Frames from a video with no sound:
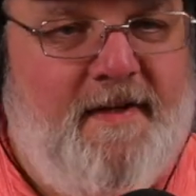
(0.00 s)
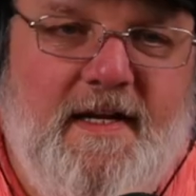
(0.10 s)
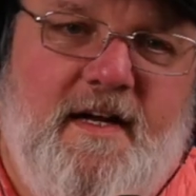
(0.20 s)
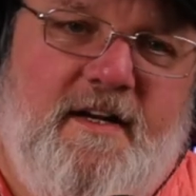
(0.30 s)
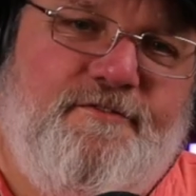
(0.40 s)
You
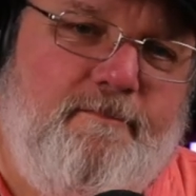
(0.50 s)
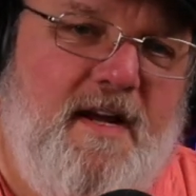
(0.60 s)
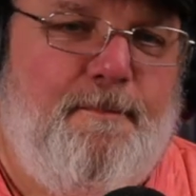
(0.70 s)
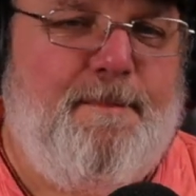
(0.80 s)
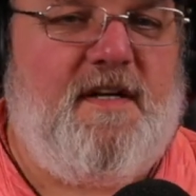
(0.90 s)
know, from
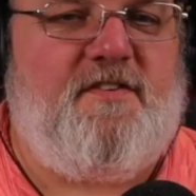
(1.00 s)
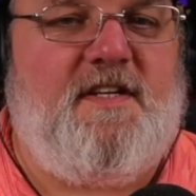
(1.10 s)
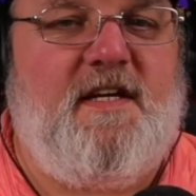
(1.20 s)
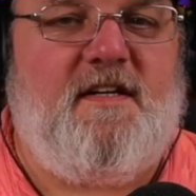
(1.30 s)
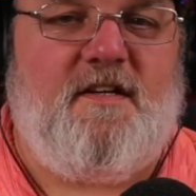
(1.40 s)

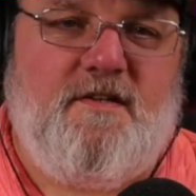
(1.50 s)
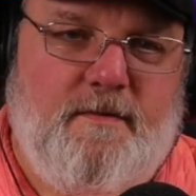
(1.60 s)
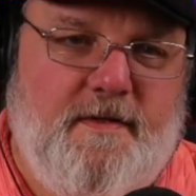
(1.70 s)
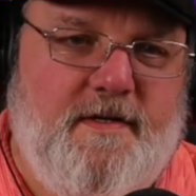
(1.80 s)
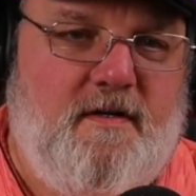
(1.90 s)
myth-busting to
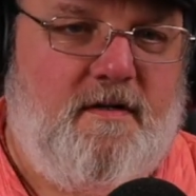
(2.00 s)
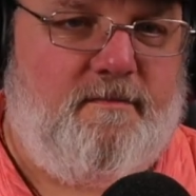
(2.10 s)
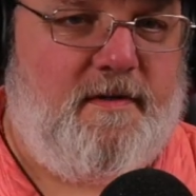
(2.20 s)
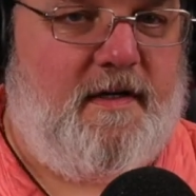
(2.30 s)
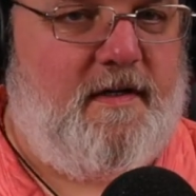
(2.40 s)
doing your
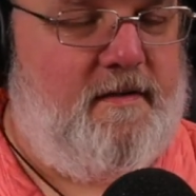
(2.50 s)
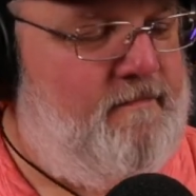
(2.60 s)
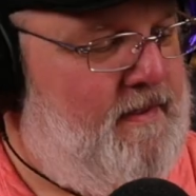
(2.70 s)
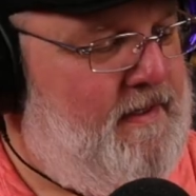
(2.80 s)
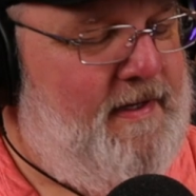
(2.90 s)
homework,
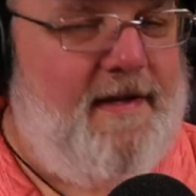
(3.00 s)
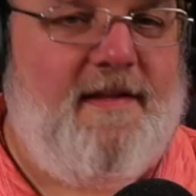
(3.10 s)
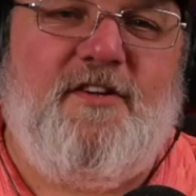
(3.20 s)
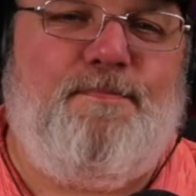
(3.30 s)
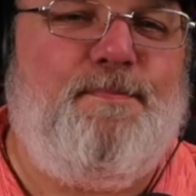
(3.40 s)

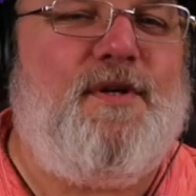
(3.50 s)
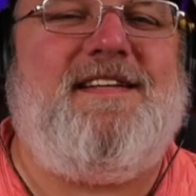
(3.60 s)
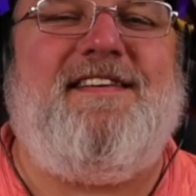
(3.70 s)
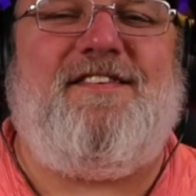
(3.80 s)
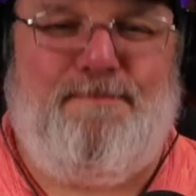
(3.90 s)
this book
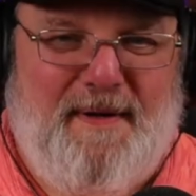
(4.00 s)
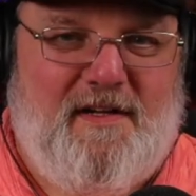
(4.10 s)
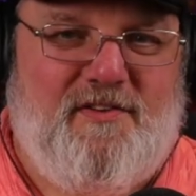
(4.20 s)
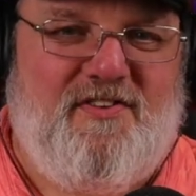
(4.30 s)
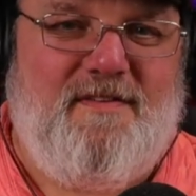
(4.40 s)

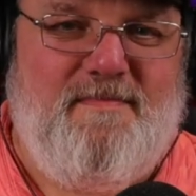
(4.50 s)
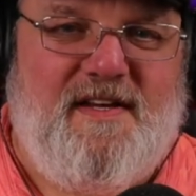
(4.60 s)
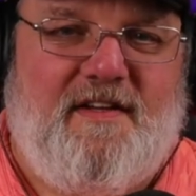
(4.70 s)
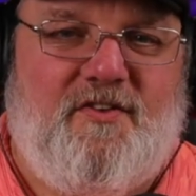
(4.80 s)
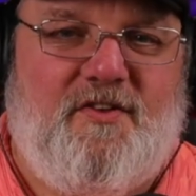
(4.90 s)
dispels the
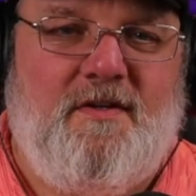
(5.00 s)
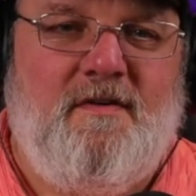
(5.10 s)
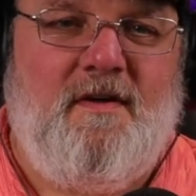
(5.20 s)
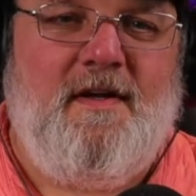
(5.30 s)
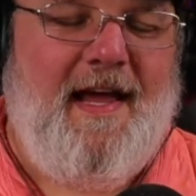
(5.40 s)
myths
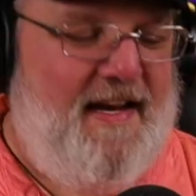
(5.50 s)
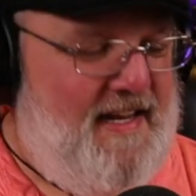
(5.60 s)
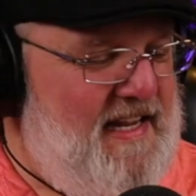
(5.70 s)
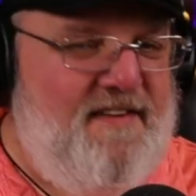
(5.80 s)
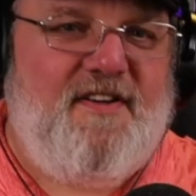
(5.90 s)
and
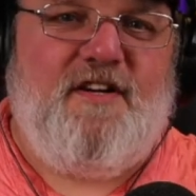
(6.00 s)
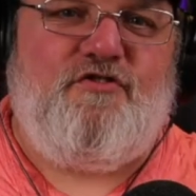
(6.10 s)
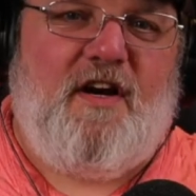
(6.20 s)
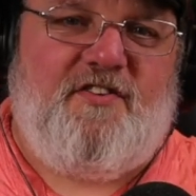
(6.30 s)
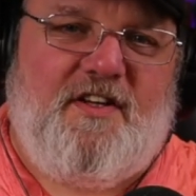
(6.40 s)
even
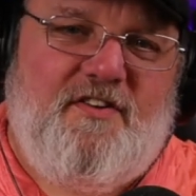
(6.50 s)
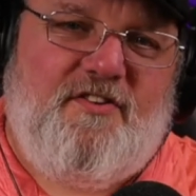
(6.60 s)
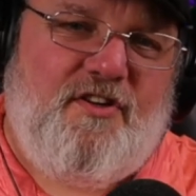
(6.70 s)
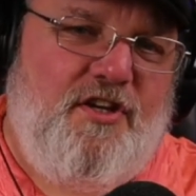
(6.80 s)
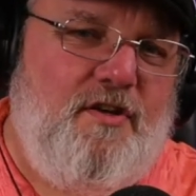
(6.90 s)
addresses
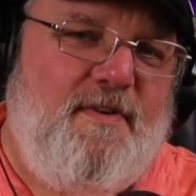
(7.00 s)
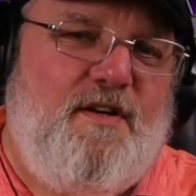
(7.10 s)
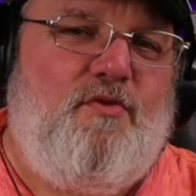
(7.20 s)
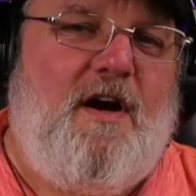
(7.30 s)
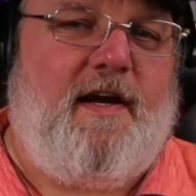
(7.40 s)
the
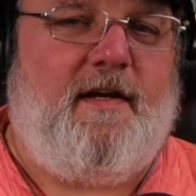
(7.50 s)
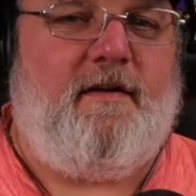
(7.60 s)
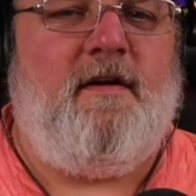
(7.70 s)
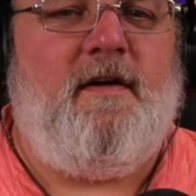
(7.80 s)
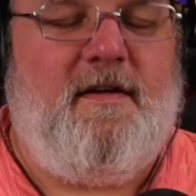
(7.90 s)
human right
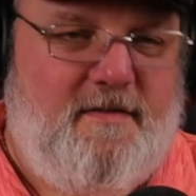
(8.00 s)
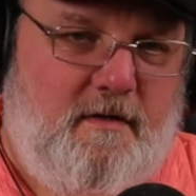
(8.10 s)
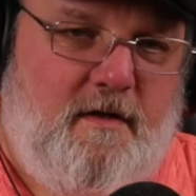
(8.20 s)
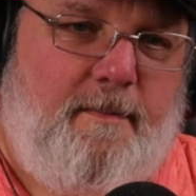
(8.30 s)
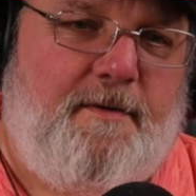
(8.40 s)
to
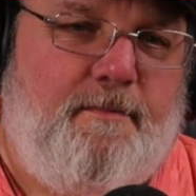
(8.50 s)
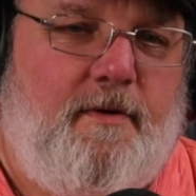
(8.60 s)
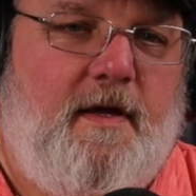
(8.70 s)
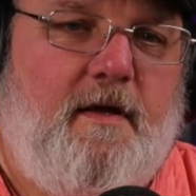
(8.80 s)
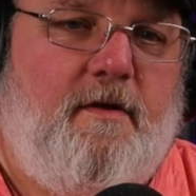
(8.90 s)

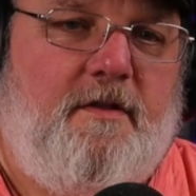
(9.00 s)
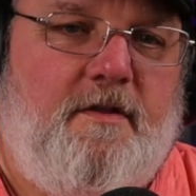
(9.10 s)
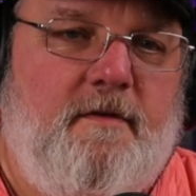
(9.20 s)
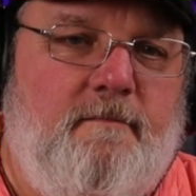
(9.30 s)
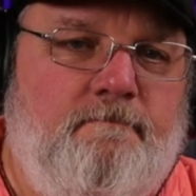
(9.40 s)
optimal health.